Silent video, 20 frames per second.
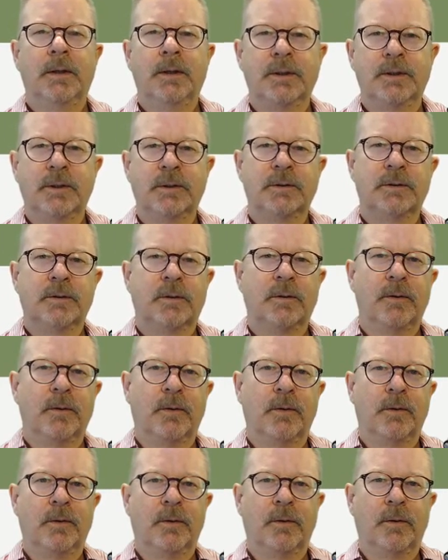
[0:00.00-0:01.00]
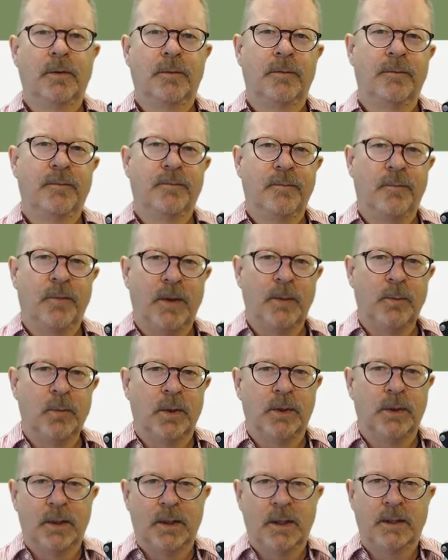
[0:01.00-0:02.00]
This is a
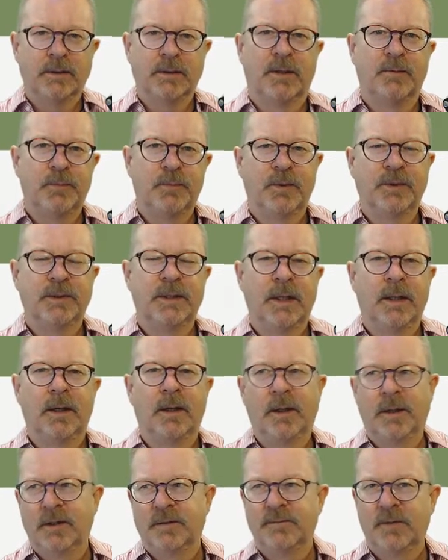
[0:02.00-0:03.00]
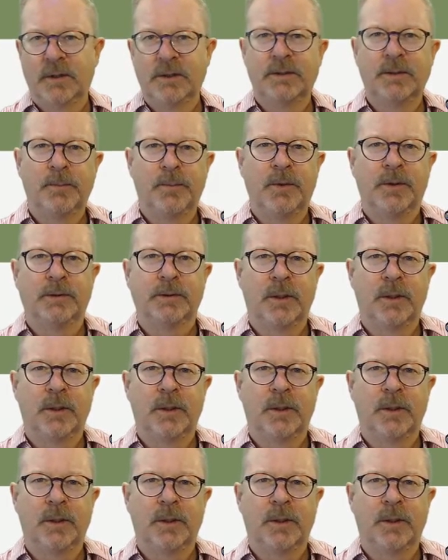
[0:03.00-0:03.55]
framework that, as I've presented it, is very simple.